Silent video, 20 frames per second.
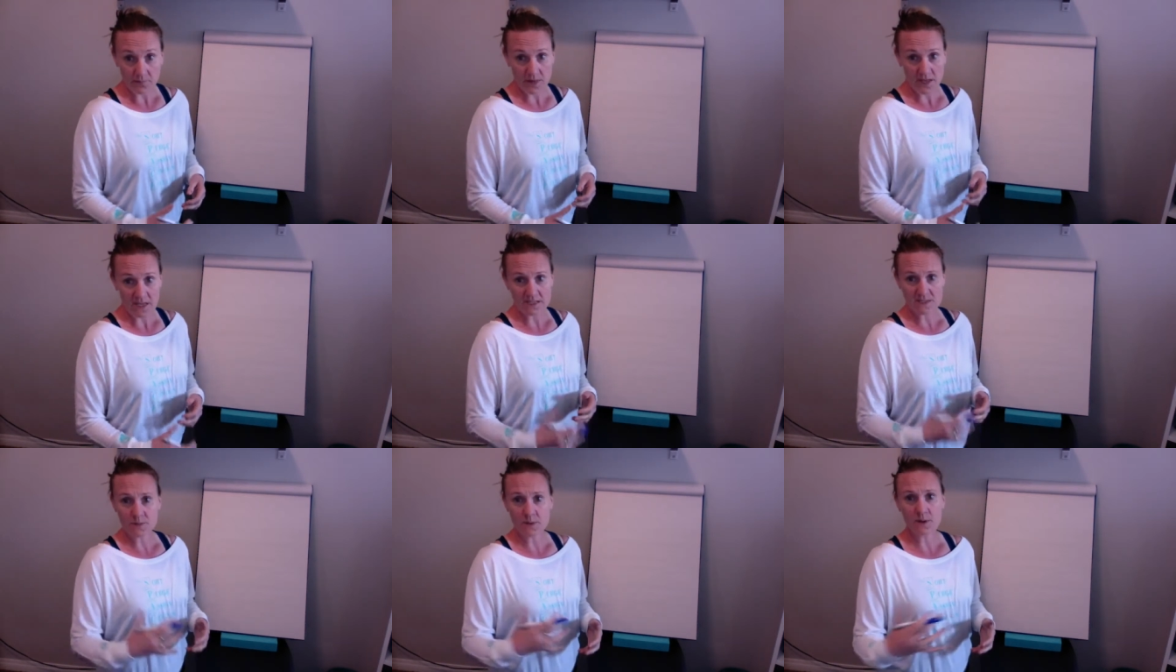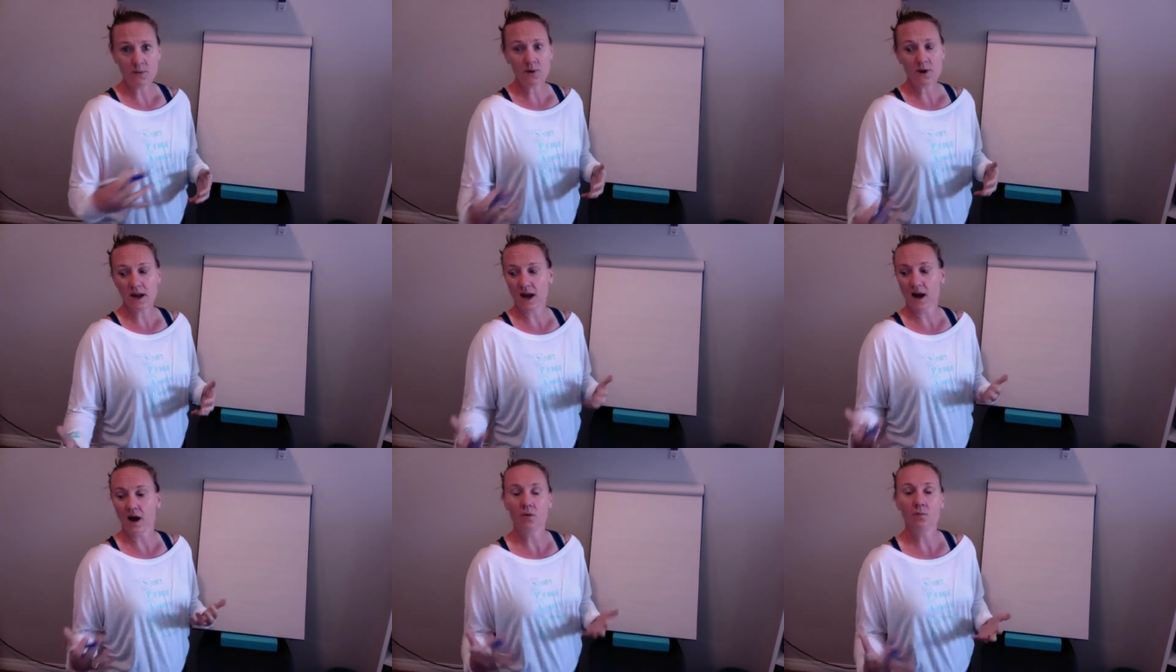is we want
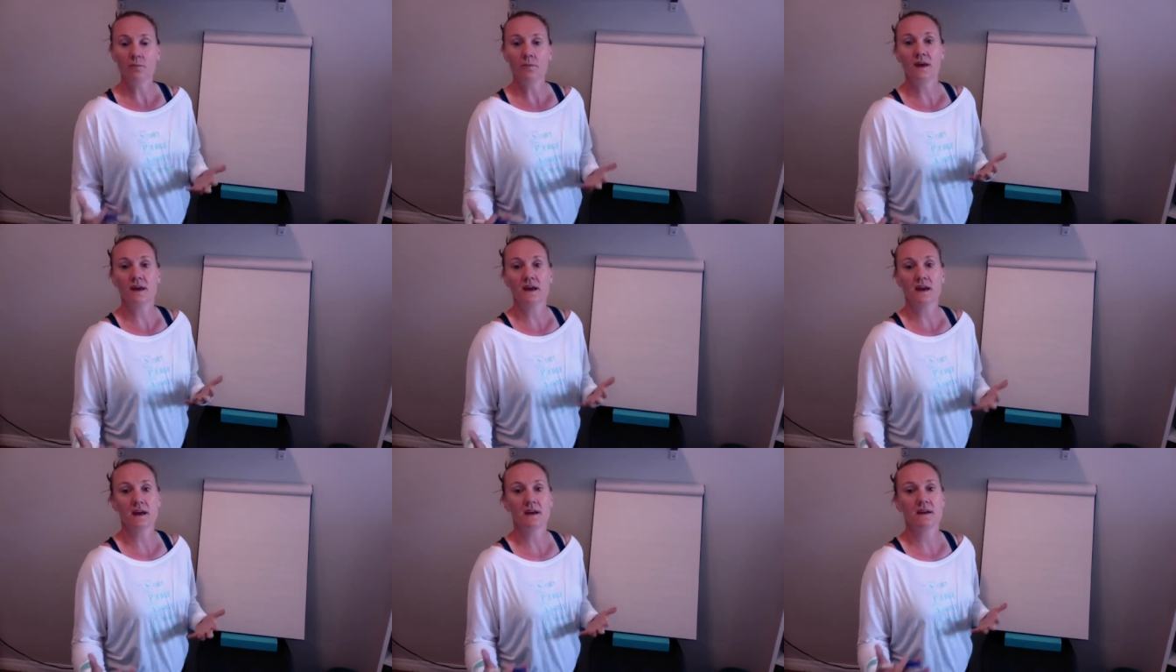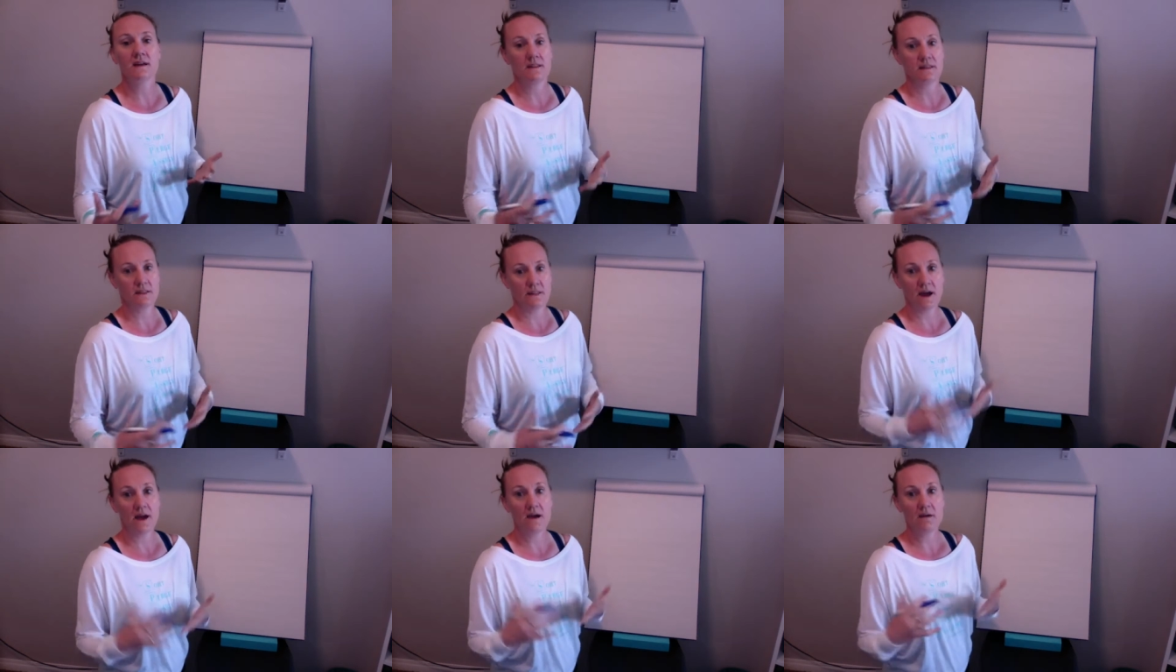to help make
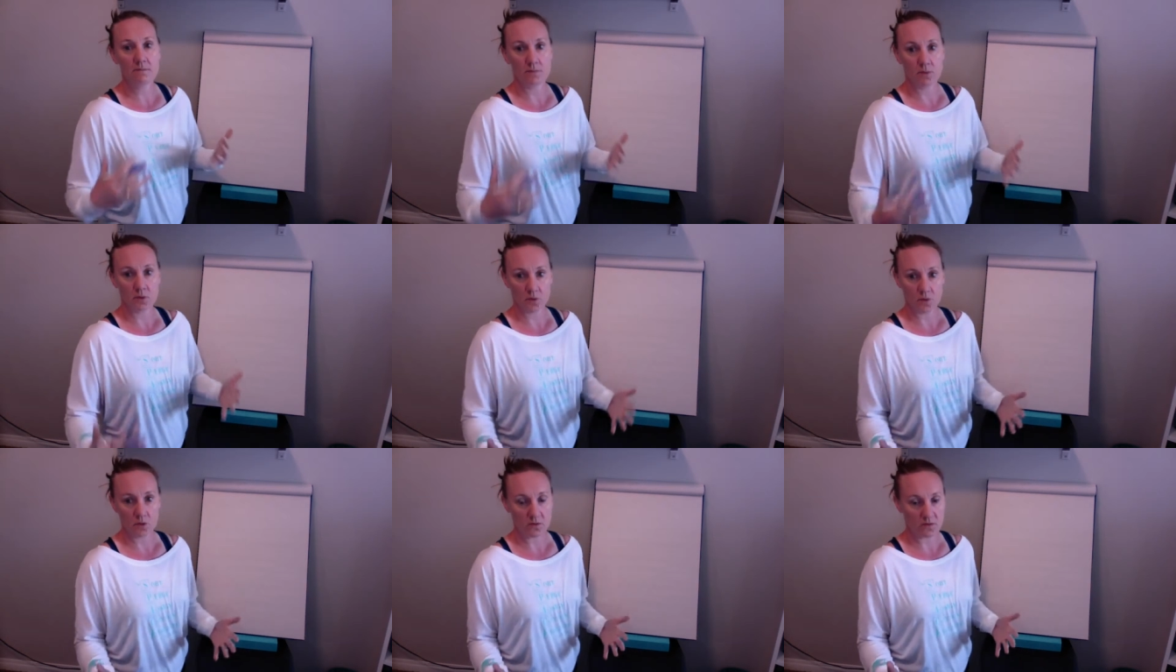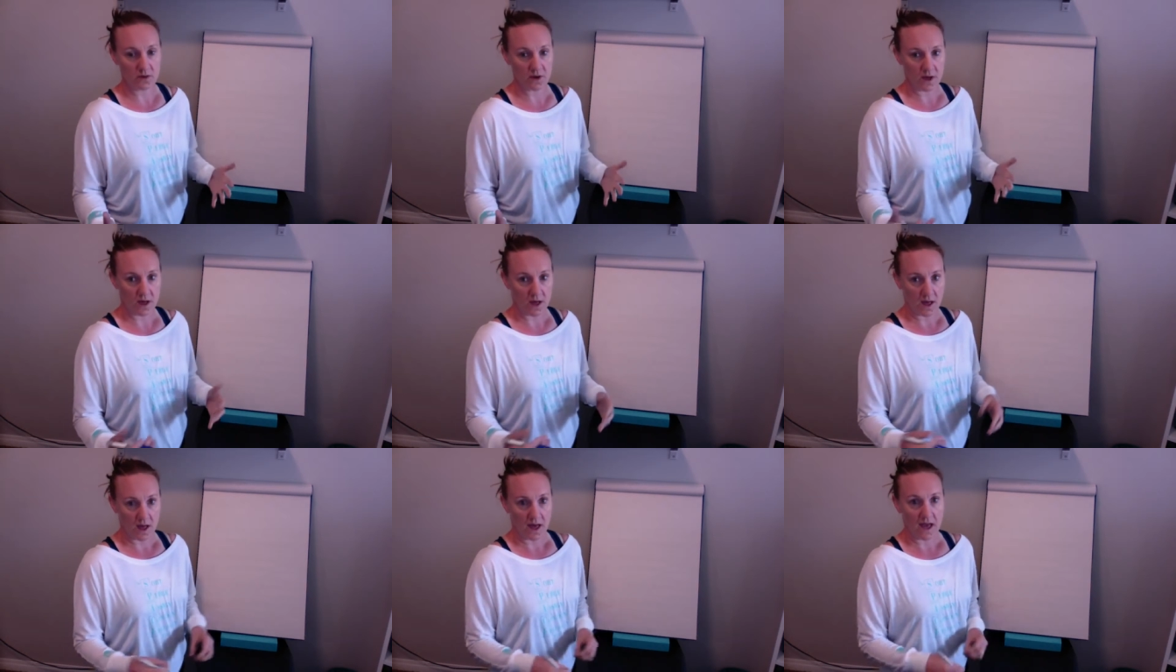that move
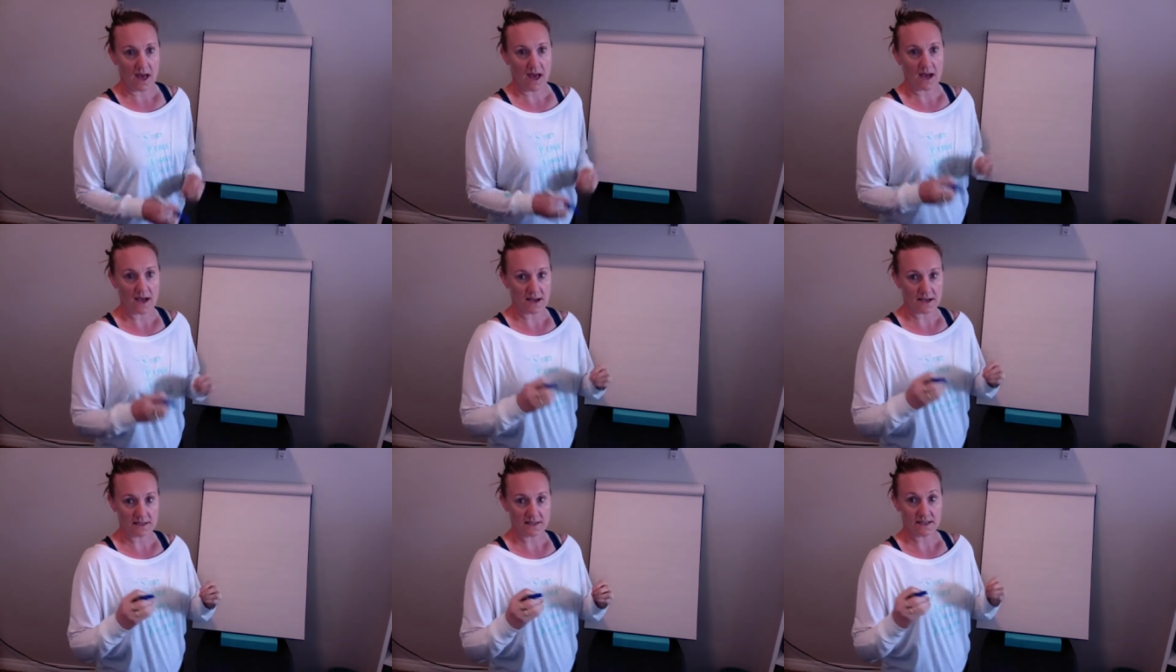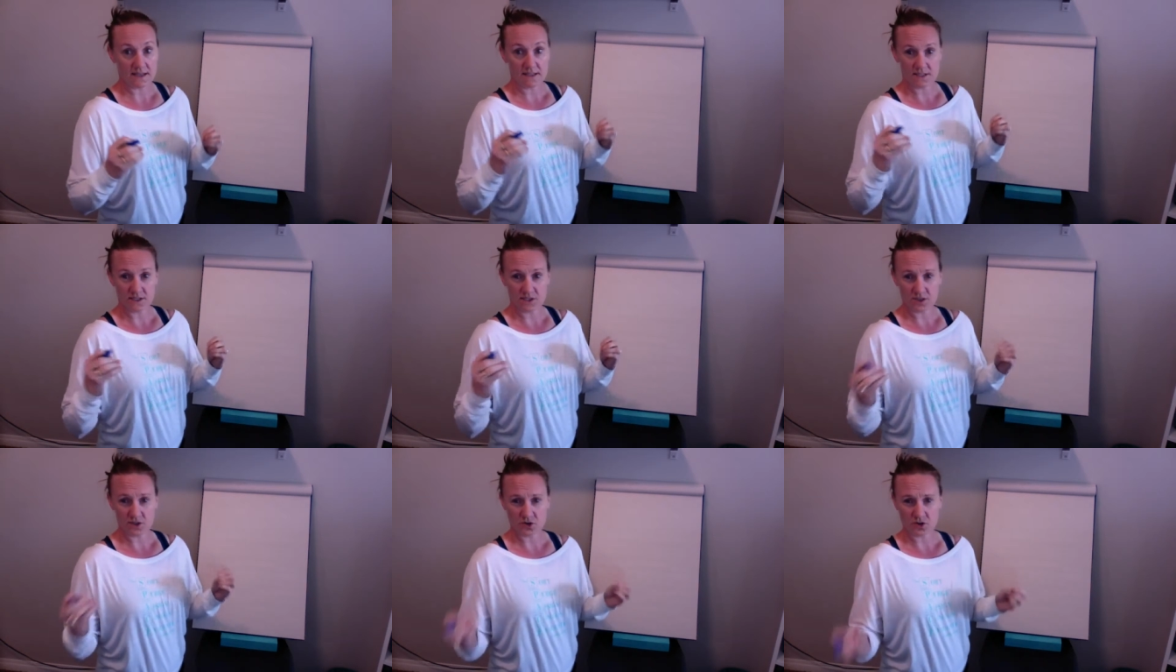as
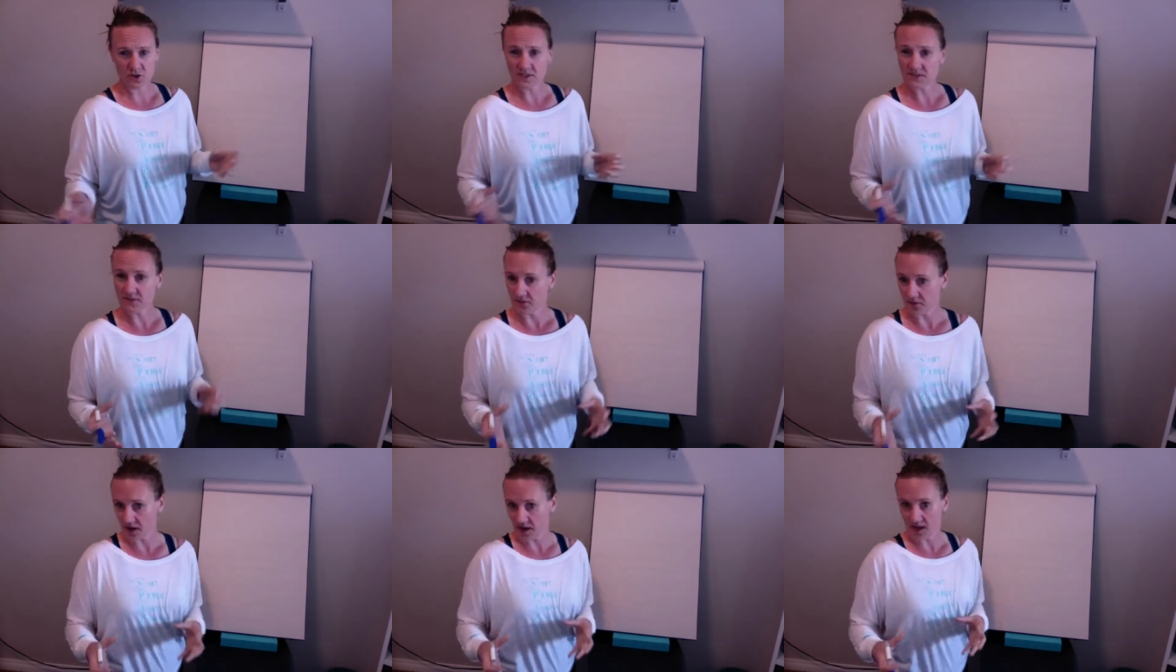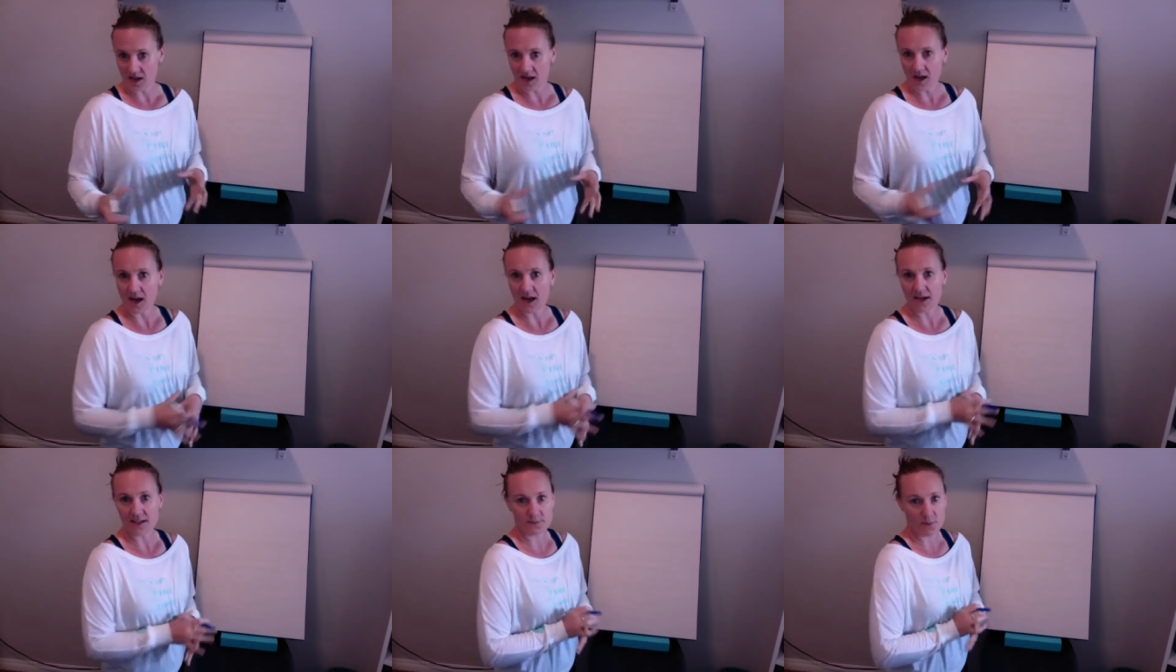stress-free
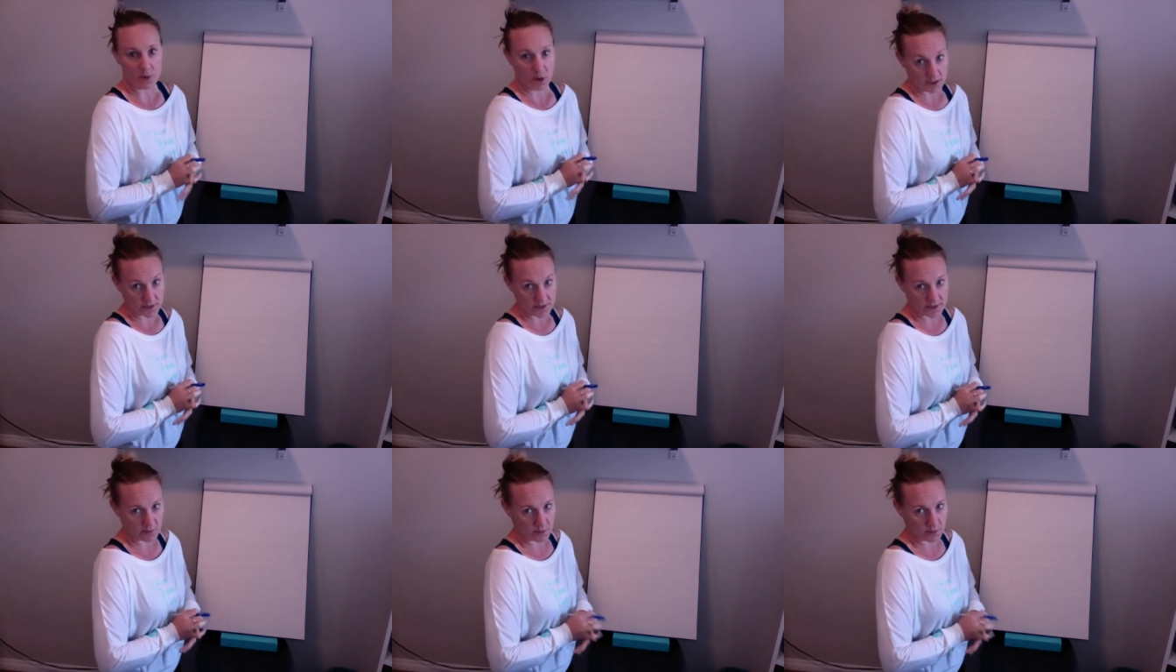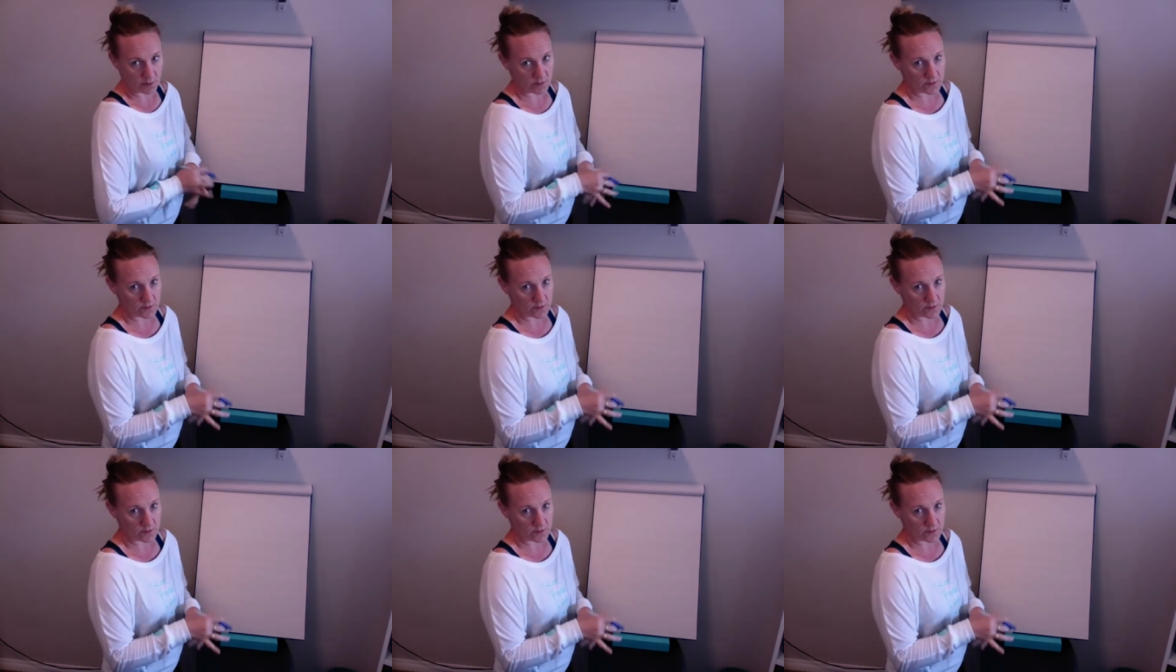as possible.